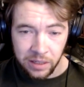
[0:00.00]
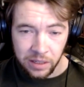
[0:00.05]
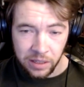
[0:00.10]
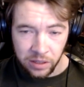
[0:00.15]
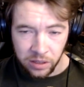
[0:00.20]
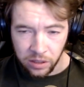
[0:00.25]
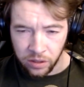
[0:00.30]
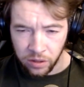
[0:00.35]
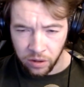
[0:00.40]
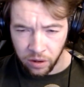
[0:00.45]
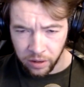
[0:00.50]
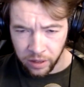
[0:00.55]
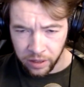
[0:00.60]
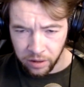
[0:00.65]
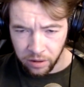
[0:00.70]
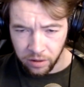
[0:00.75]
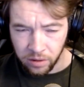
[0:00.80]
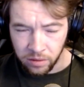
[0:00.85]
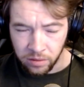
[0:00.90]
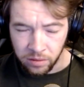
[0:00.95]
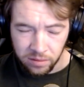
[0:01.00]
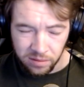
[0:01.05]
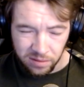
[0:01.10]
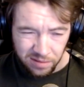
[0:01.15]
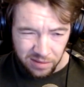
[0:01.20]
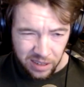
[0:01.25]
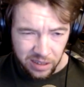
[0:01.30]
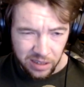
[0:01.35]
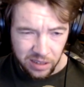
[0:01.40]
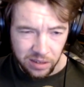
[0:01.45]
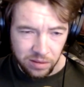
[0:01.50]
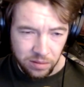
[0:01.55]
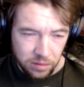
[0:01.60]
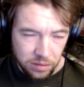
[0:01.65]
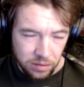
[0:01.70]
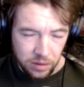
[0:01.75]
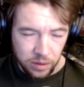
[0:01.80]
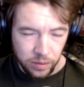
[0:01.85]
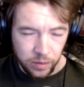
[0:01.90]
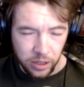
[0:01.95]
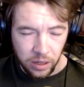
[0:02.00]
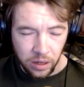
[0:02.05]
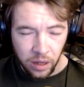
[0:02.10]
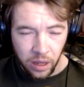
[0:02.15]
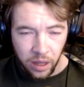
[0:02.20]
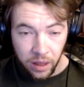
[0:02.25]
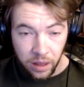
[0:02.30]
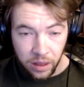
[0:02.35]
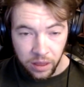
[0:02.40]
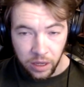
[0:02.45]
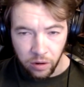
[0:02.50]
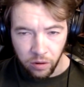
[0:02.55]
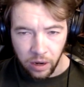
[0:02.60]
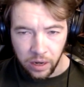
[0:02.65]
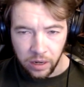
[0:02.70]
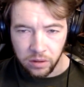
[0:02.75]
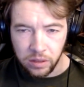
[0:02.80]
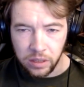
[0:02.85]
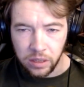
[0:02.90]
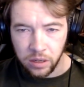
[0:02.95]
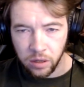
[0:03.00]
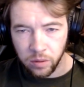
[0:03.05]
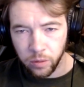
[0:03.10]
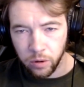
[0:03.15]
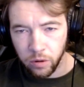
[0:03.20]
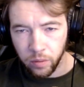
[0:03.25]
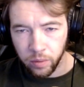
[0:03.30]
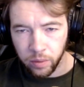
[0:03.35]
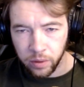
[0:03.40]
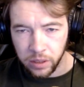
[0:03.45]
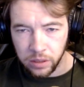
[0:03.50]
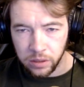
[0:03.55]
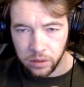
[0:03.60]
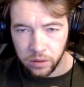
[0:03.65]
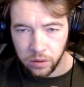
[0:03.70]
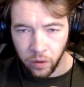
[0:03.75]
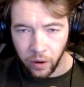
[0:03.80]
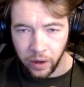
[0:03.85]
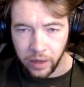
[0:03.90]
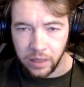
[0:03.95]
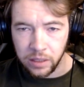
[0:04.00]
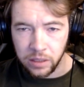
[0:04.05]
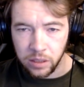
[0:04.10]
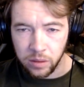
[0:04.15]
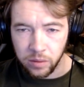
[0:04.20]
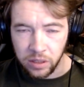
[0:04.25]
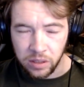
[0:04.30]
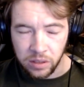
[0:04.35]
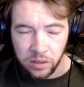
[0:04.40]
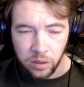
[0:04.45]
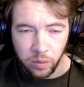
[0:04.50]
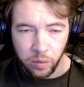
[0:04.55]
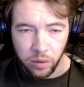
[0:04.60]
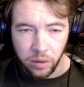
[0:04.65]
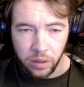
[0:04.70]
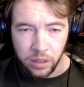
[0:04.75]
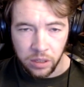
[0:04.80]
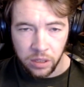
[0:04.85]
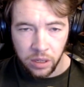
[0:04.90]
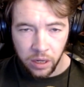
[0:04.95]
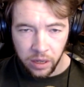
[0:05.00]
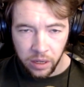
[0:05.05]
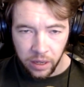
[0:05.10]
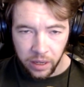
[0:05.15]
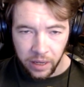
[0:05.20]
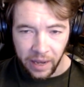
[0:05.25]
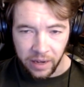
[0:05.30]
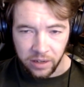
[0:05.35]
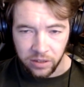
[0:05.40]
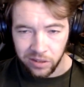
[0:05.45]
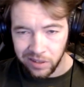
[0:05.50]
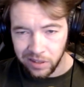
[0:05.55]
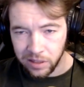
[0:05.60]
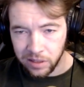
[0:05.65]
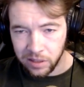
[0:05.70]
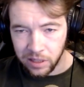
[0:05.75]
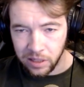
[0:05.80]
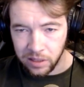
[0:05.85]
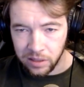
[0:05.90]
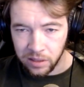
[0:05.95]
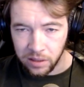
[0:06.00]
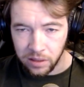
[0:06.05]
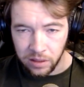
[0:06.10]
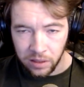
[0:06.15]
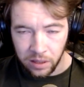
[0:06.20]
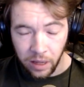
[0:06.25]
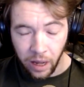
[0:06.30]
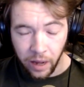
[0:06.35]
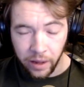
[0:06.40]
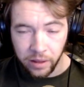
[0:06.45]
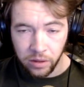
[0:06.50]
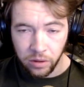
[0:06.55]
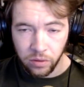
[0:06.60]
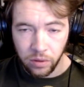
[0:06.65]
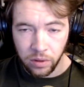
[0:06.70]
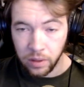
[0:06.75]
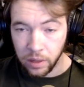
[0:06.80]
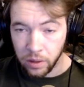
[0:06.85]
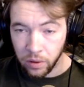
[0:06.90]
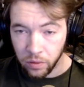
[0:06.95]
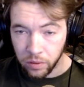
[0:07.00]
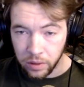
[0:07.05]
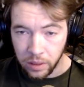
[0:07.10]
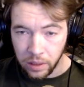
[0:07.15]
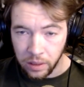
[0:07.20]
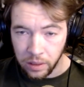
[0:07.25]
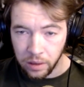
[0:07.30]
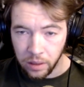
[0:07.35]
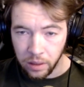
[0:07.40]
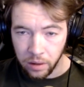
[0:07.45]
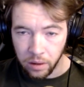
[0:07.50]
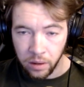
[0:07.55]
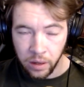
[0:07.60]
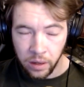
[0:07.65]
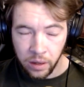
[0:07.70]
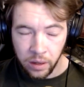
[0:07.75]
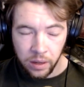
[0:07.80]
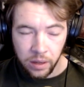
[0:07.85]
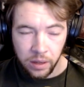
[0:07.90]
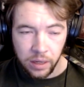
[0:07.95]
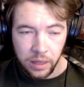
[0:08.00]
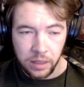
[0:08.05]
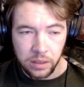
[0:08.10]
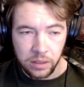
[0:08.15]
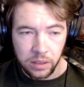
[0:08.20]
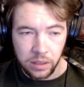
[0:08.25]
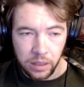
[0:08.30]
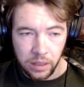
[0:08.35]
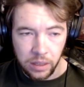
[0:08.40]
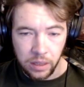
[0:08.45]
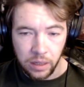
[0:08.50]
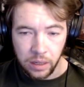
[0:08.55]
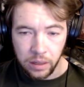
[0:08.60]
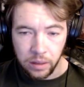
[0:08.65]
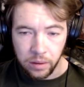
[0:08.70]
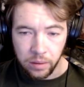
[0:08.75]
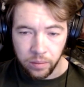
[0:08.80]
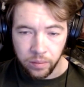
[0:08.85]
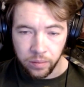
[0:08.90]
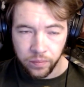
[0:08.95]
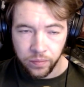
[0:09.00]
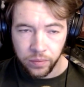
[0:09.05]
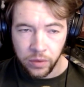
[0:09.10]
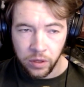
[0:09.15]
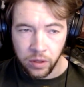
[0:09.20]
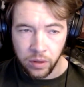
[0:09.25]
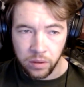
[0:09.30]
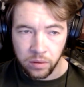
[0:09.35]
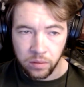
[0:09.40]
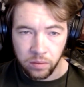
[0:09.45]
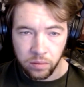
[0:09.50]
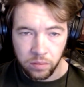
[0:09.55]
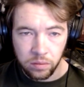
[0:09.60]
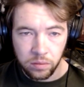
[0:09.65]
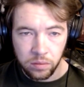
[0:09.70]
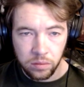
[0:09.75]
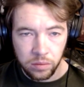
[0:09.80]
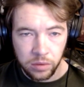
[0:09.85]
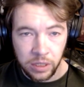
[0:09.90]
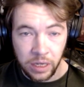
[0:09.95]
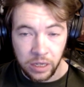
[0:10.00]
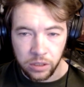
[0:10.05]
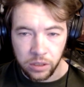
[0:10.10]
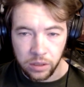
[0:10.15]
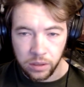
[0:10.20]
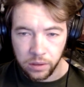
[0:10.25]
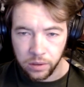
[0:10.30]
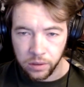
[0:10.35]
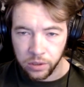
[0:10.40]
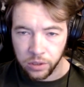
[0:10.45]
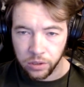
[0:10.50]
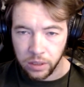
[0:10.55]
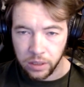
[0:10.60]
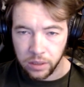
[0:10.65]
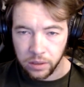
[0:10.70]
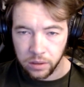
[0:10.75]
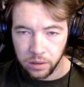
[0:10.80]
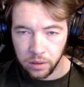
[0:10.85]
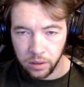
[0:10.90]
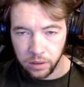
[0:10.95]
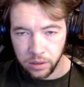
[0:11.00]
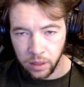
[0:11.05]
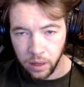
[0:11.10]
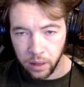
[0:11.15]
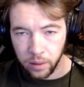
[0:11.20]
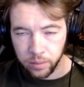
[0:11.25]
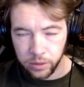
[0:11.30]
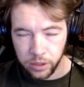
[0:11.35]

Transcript: This guitar here, theoretically it could be replaced quite easy because the bridge actually just sits in a slot, and the only thing holding it in there is the tension of the strings on top.